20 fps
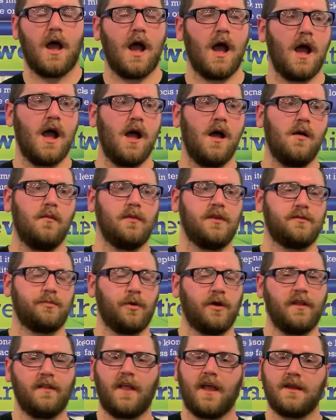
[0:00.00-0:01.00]
Um, it's
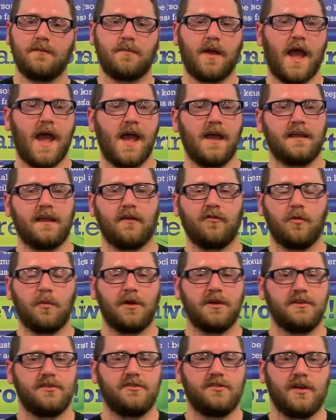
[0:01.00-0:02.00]
pretty laid back.
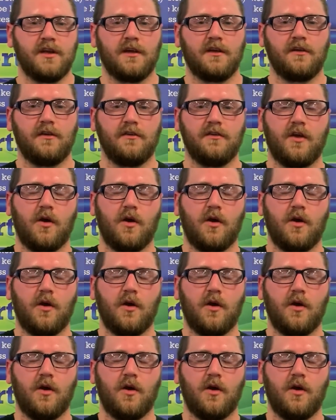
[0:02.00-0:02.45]
Everybody's chill.